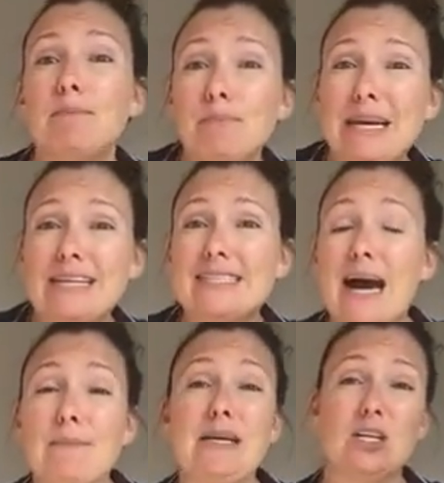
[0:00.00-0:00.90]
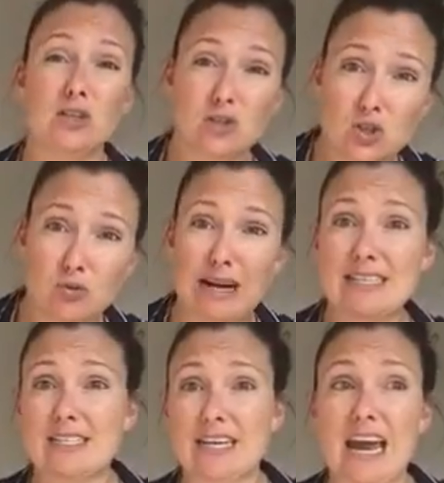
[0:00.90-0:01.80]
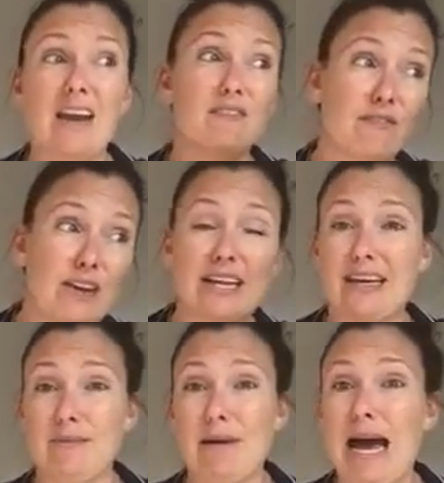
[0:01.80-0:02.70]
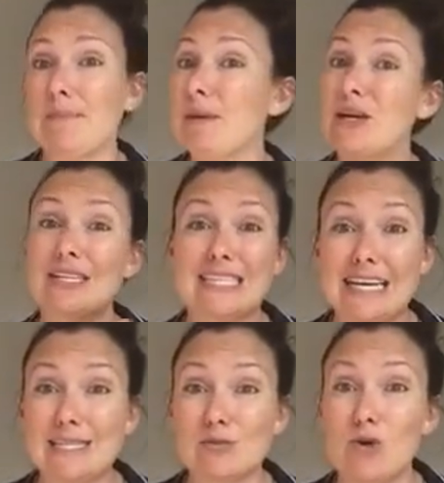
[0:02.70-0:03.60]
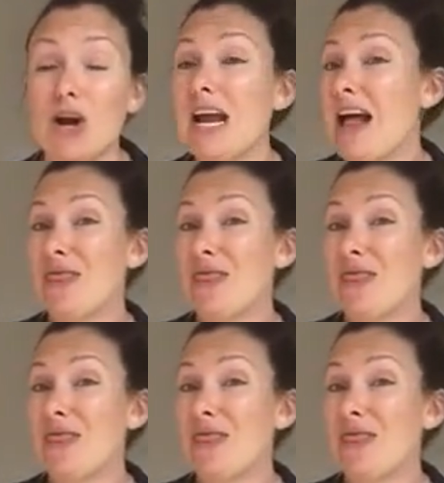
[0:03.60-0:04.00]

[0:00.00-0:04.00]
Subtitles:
big tummy, stressed again, feeling bad, because guess what?